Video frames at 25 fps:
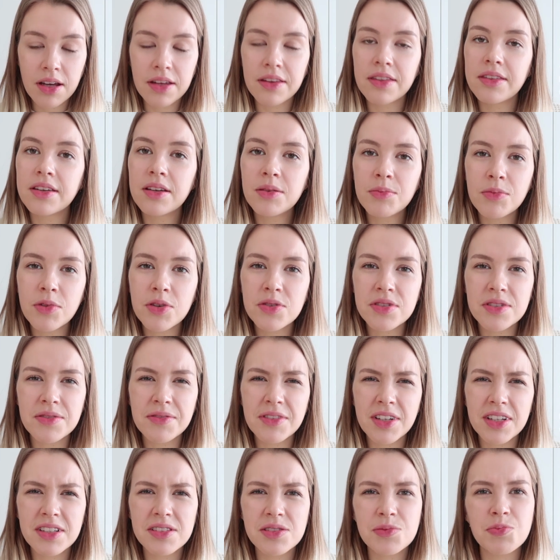I think most
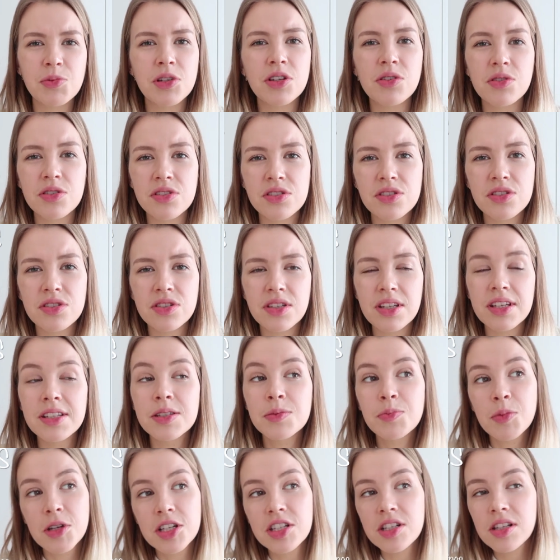of that is because,
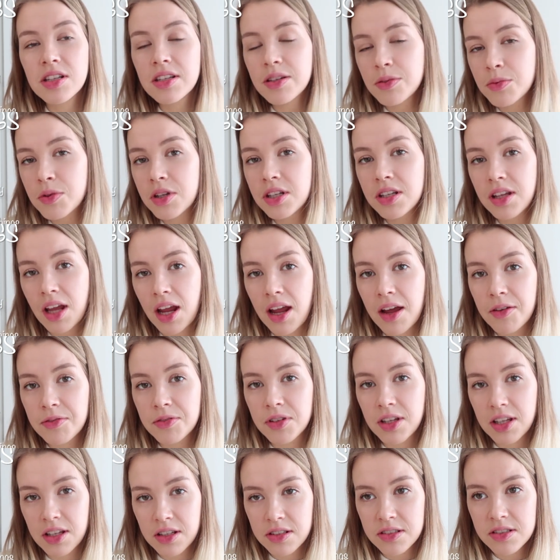especially when they
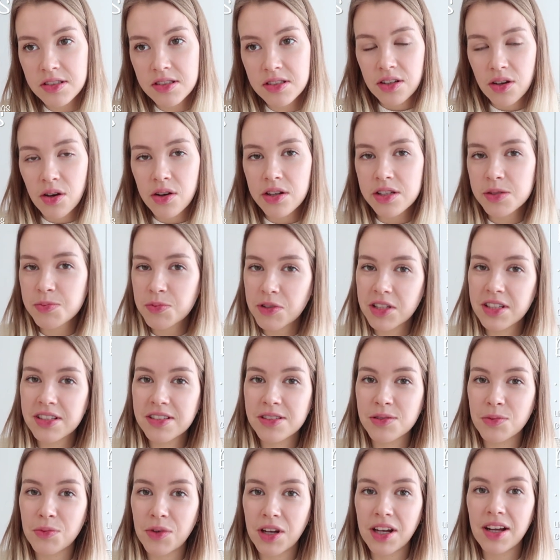have kids, the husband
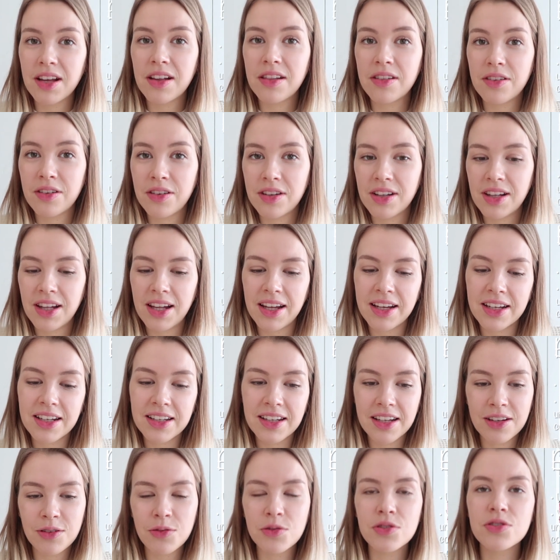is away a lot. Like
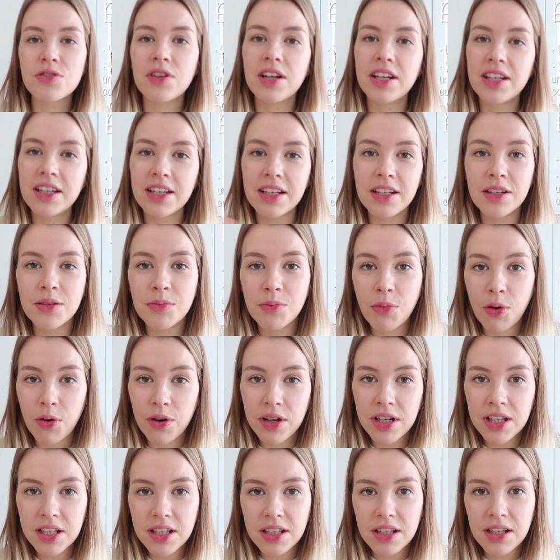they go training in the
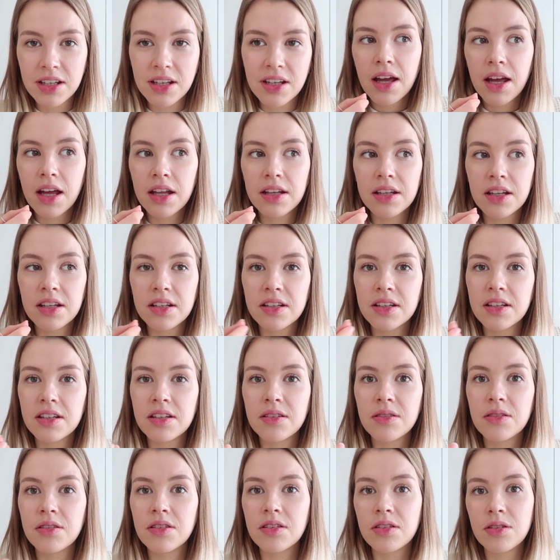morning, and
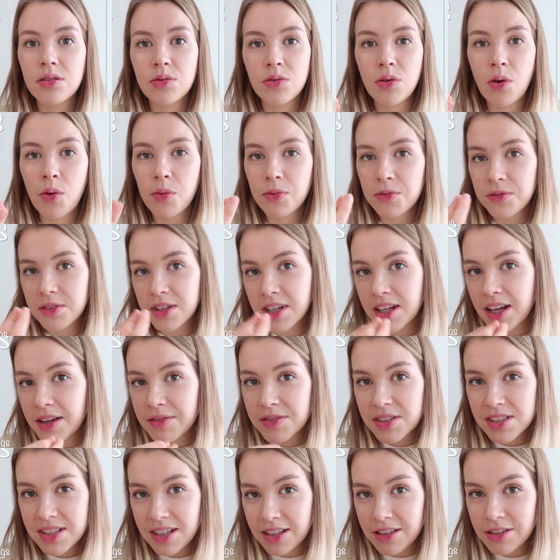then often they
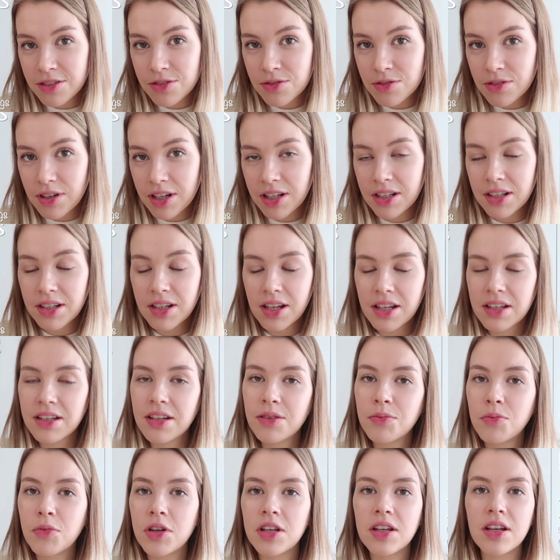have a second training, and
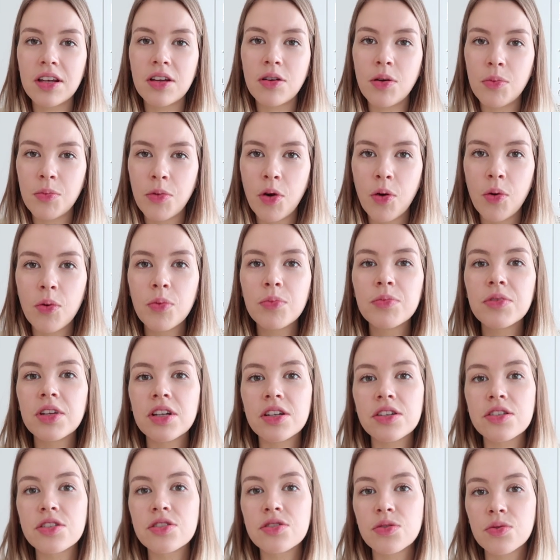then when they come home
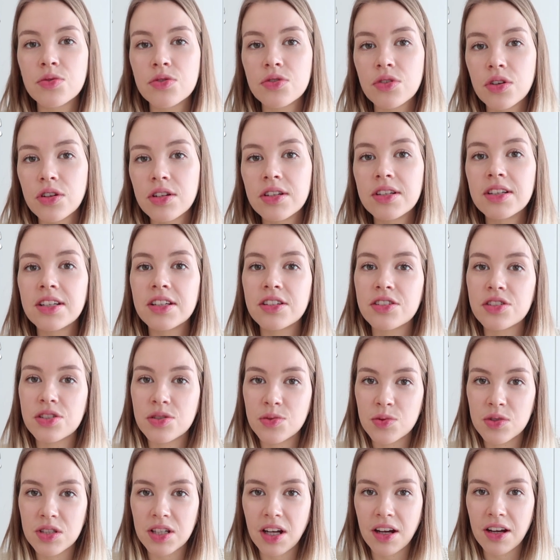they're so done, they're
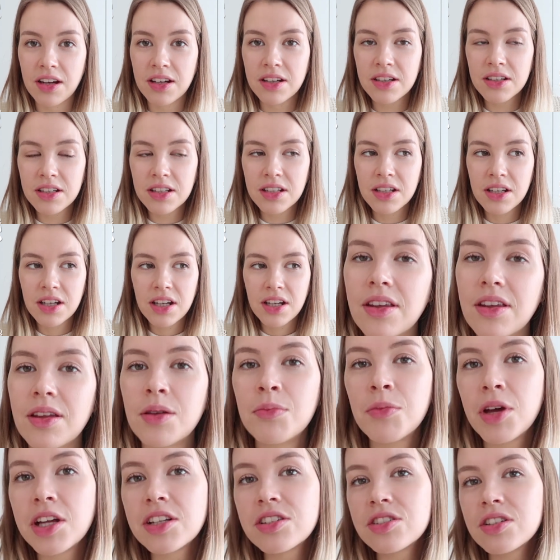so tired.
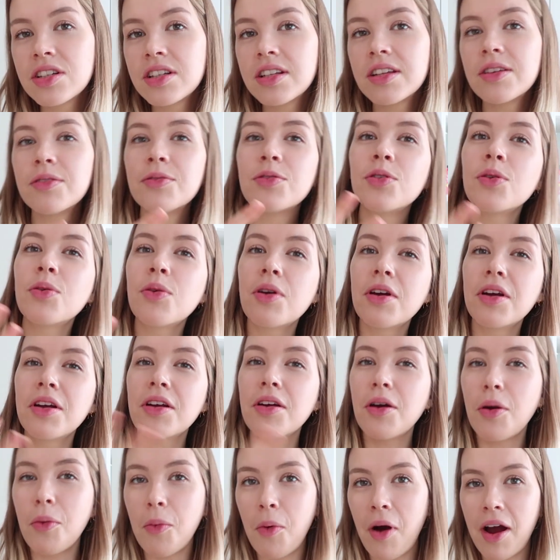Imagine if you
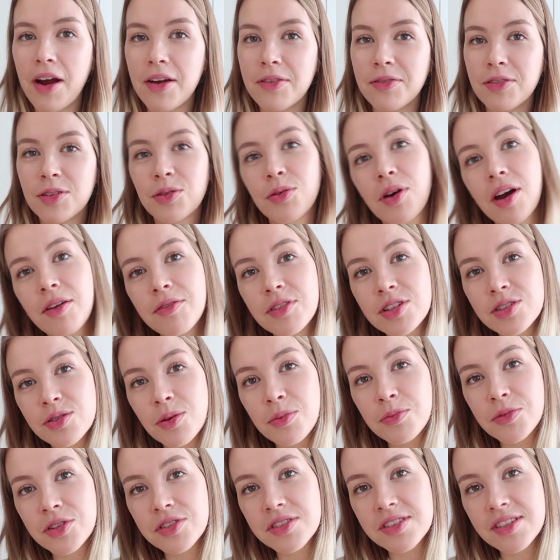were a wife and you have a
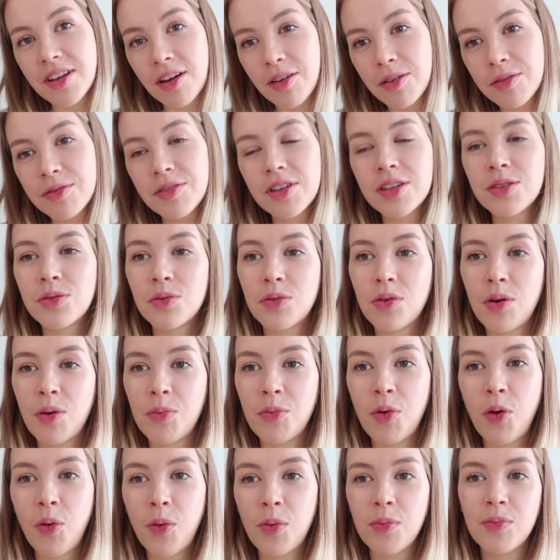job yourself and you
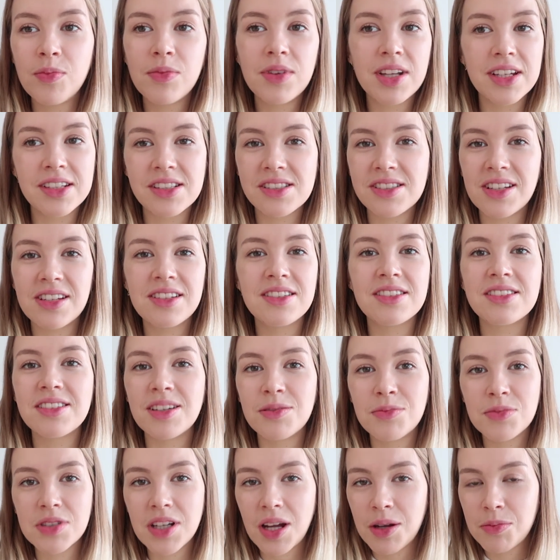come home, let's say the
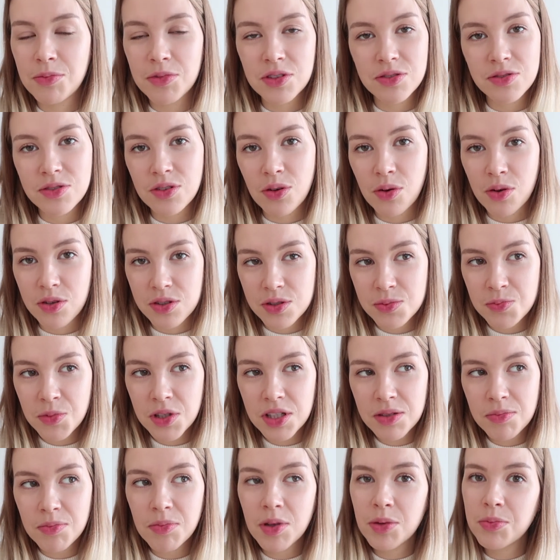same time as your husband.